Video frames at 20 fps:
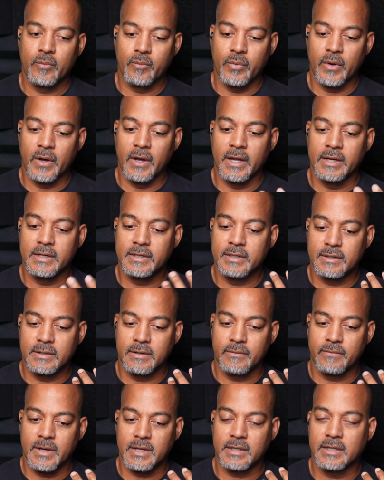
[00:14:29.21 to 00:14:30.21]
but
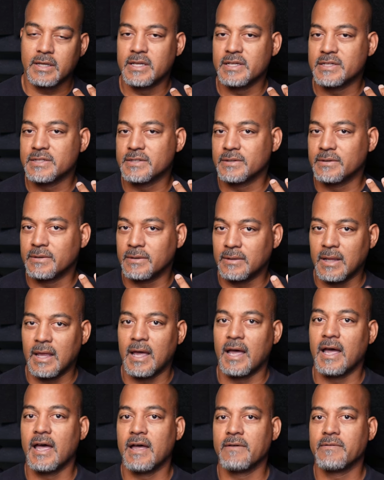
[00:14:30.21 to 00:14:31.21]
the fact that he's still
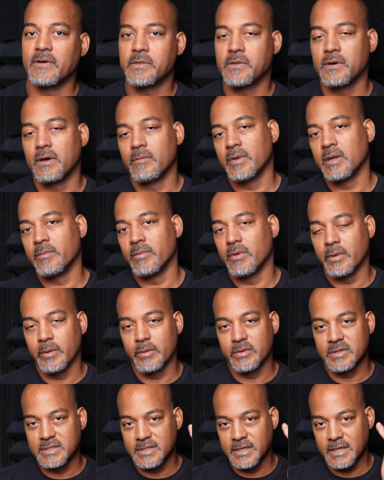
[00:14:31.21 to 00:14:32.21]
alive, I thought maybe we
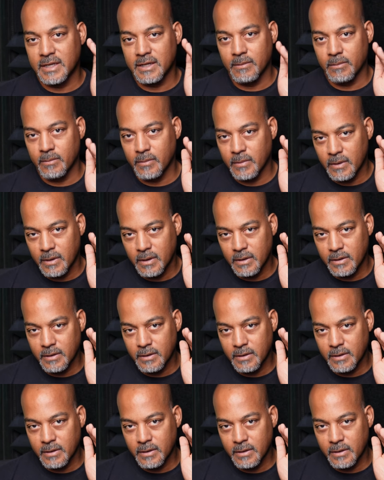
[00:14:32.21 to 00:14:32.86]
would see him